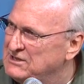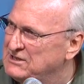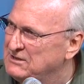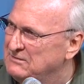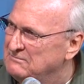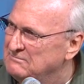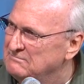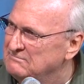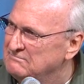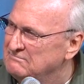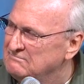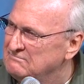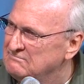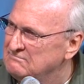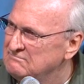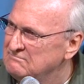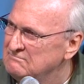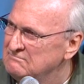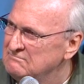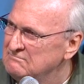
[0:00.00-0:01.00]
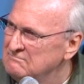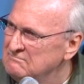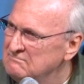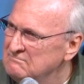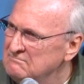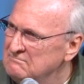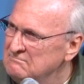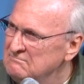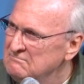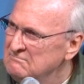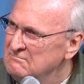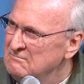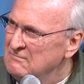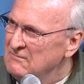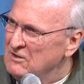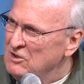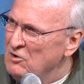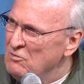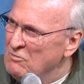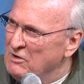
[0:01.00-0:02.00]
them.
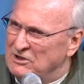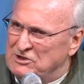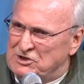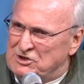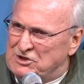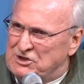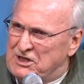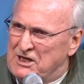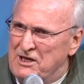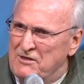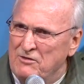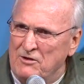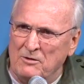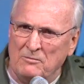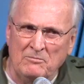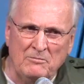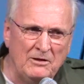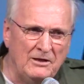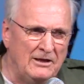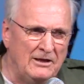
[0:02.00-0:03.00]
You must see them